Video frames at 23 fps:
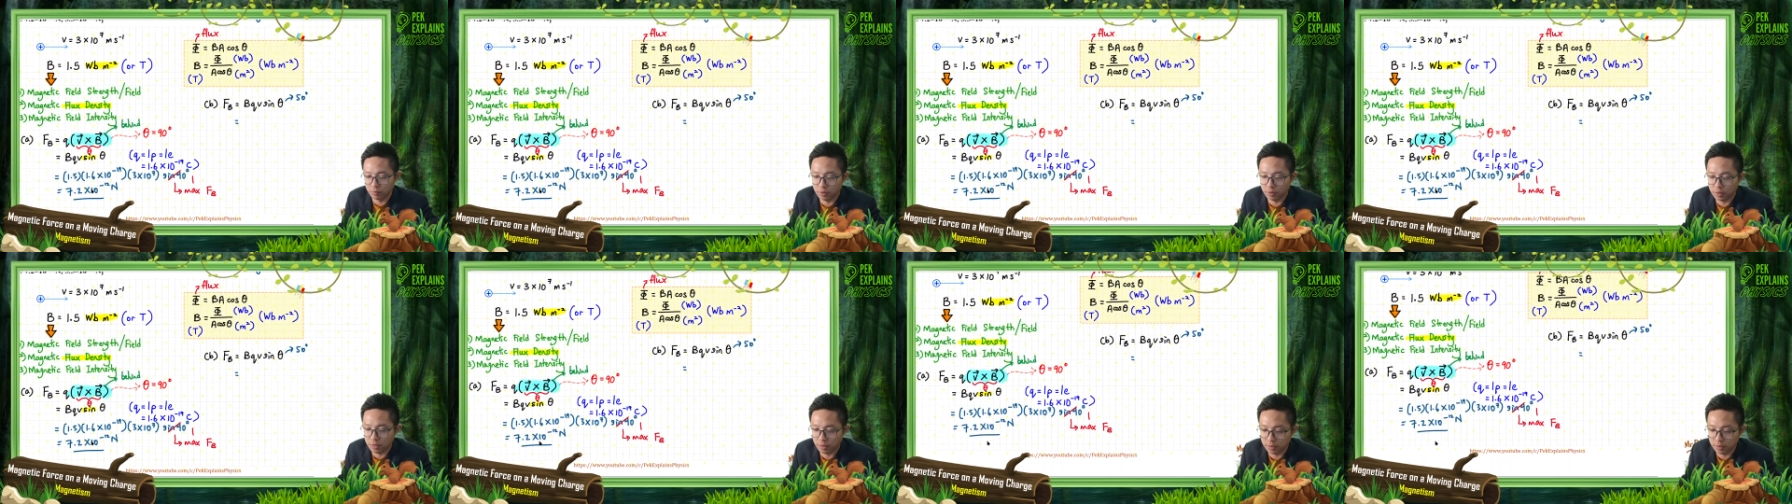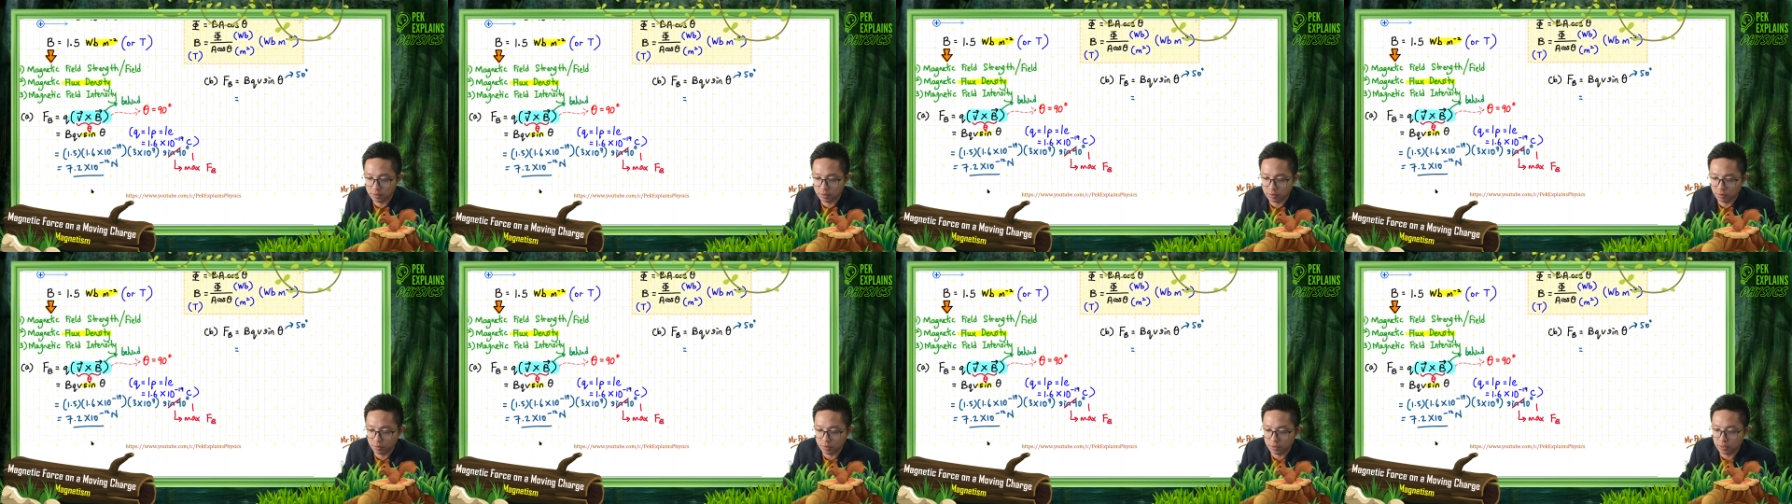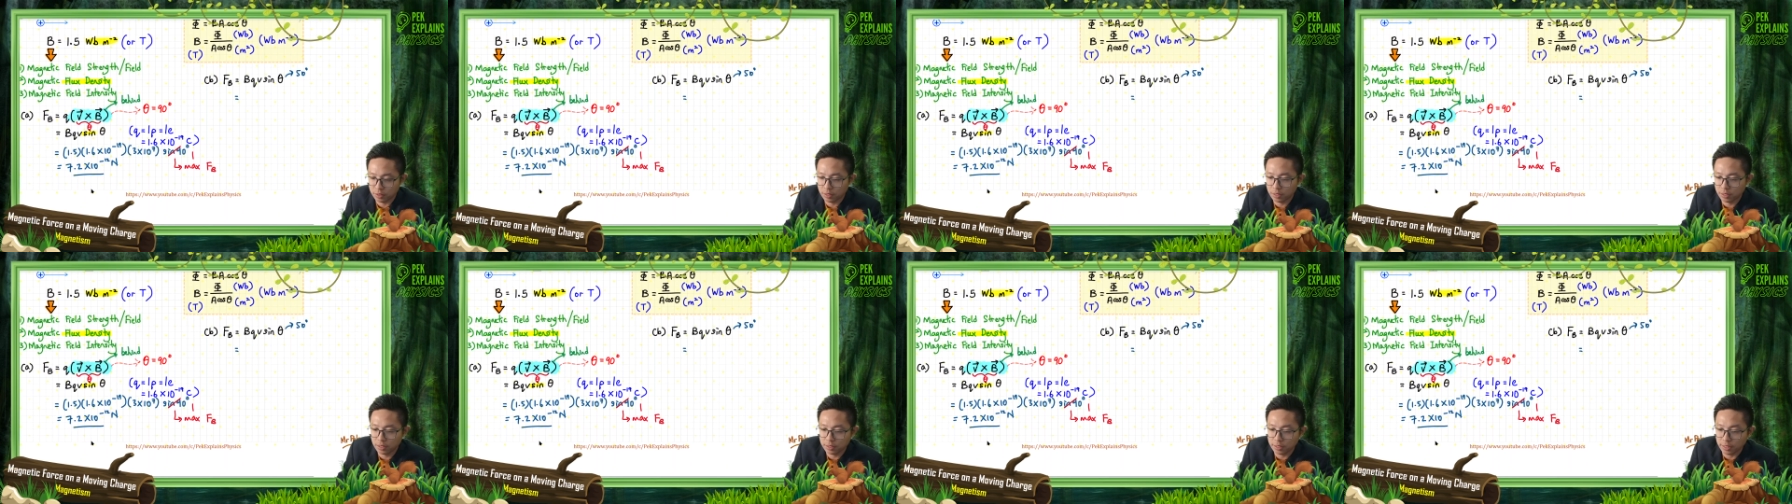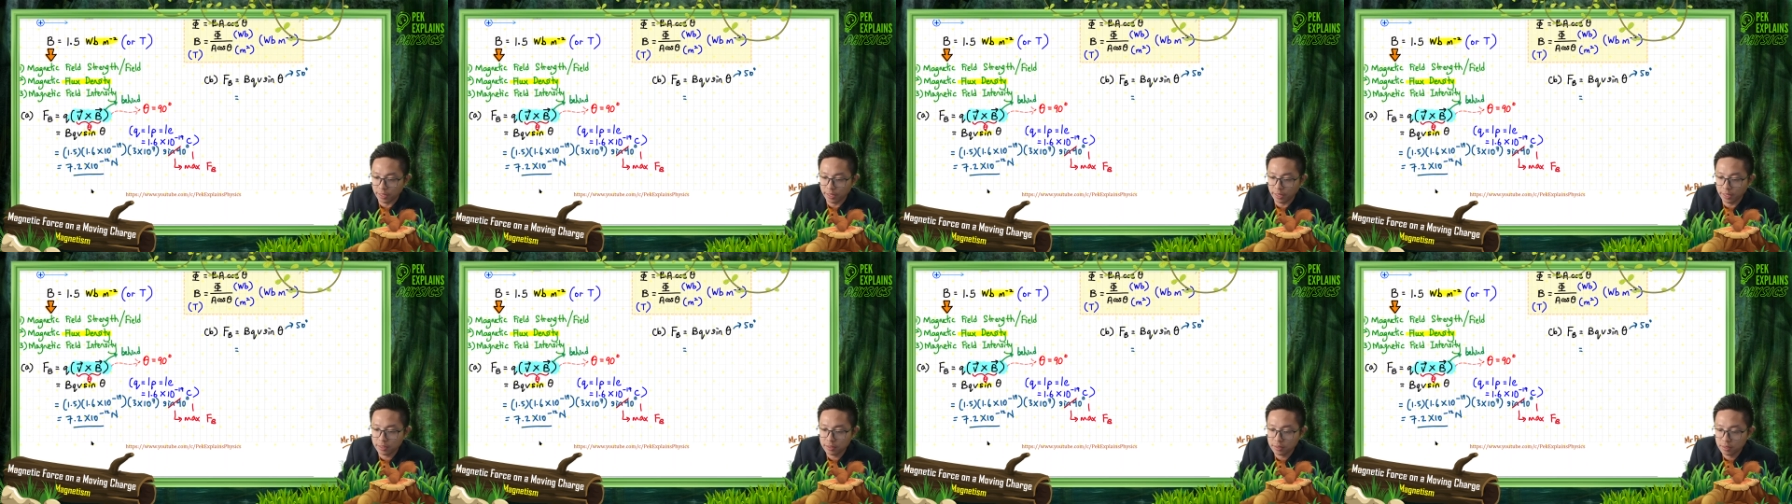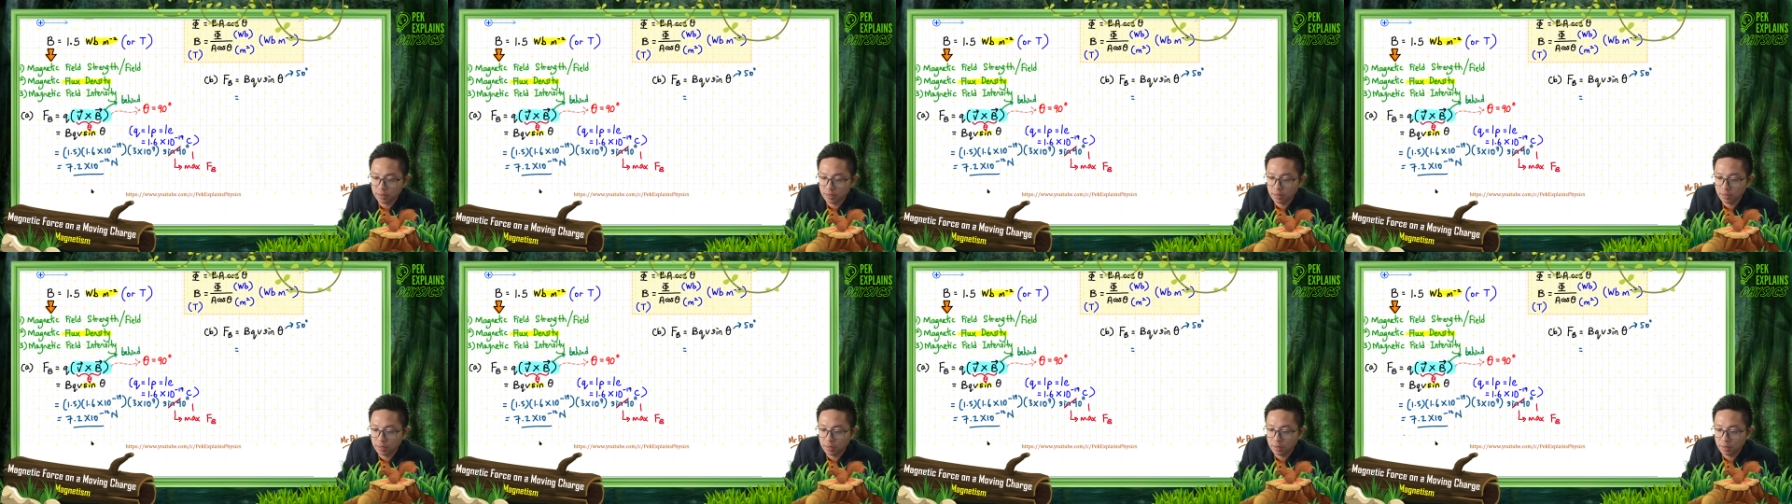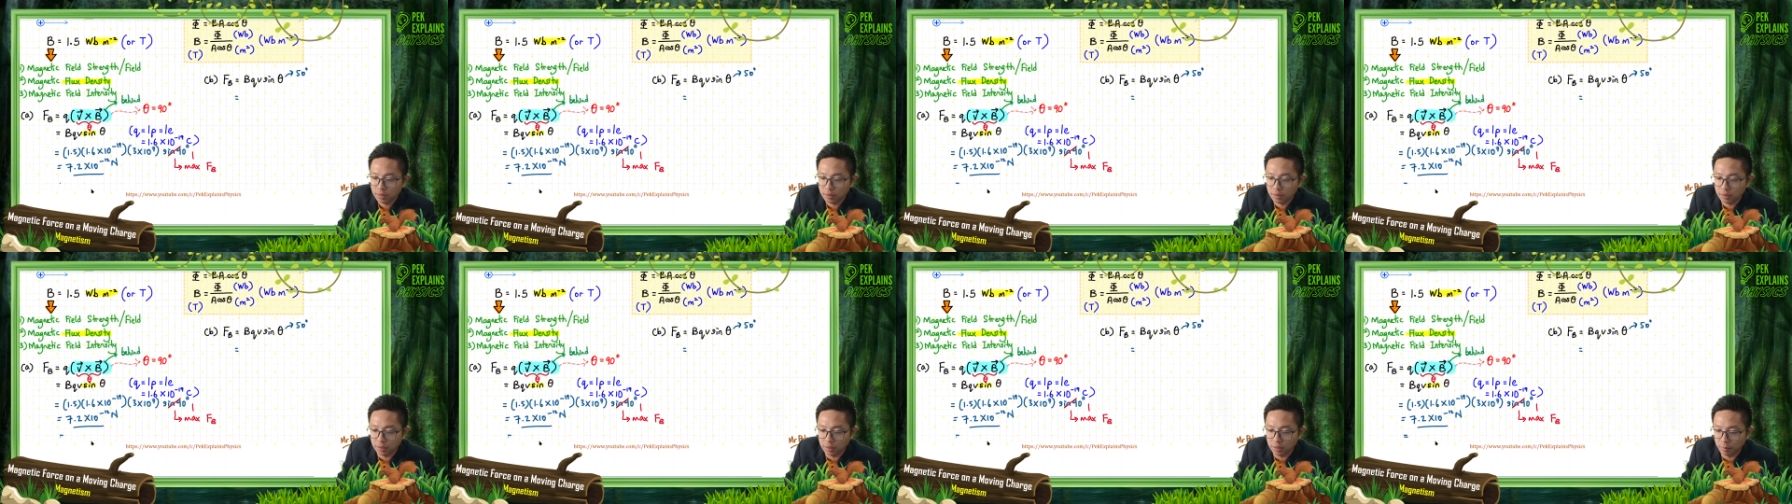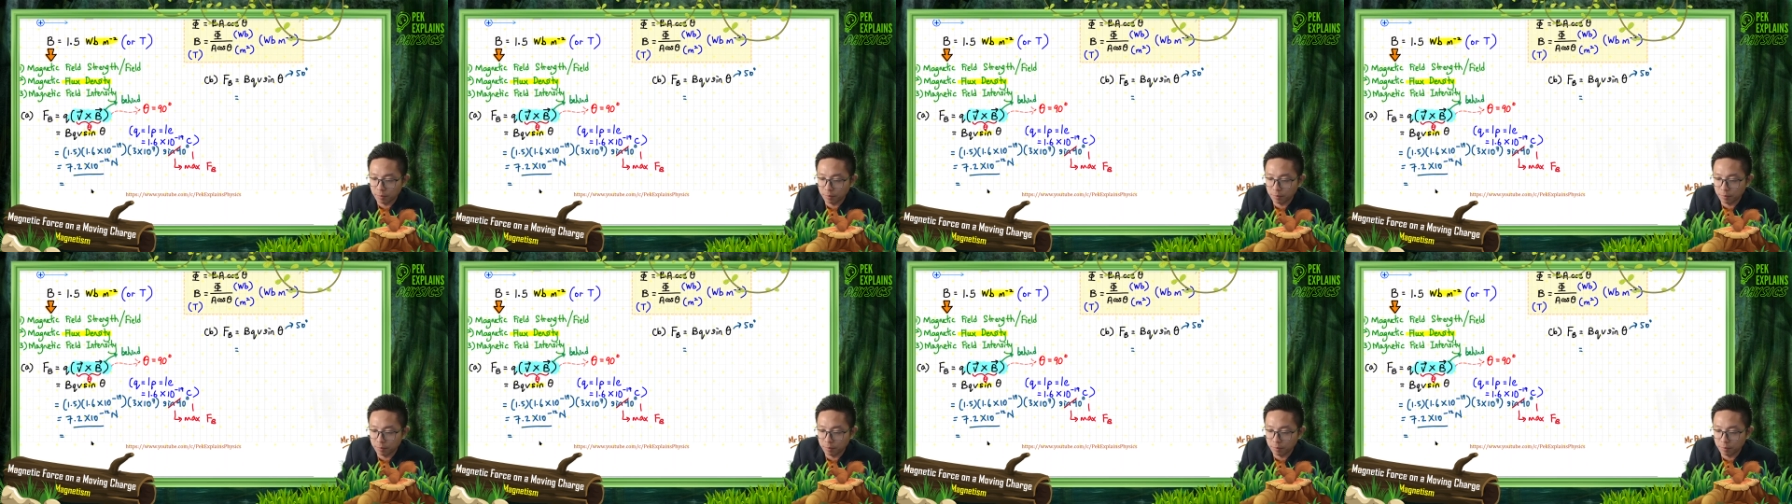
We can consider this as the